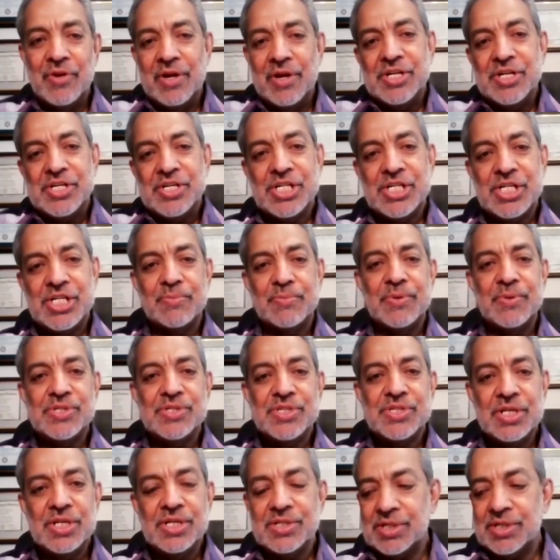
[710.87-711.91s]
have no
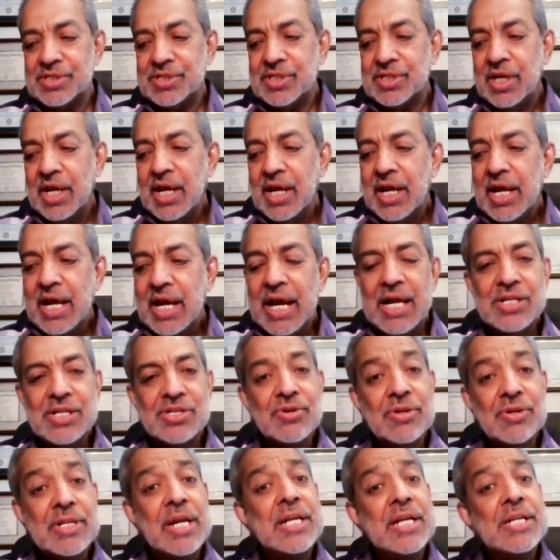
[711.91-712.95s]
relationship with Jesus.
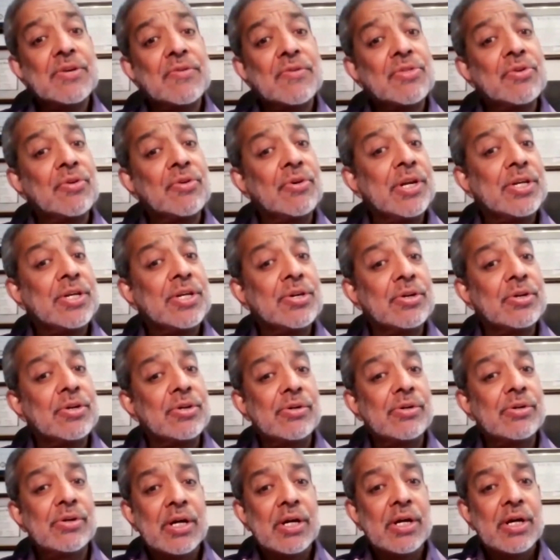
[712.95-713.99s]
And so at the age of
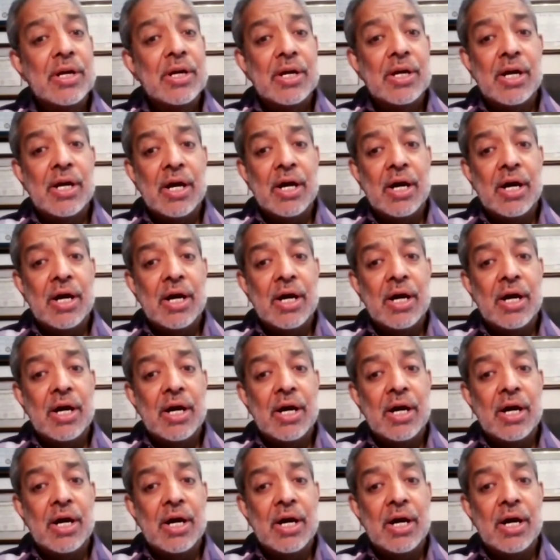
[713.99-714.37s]
32,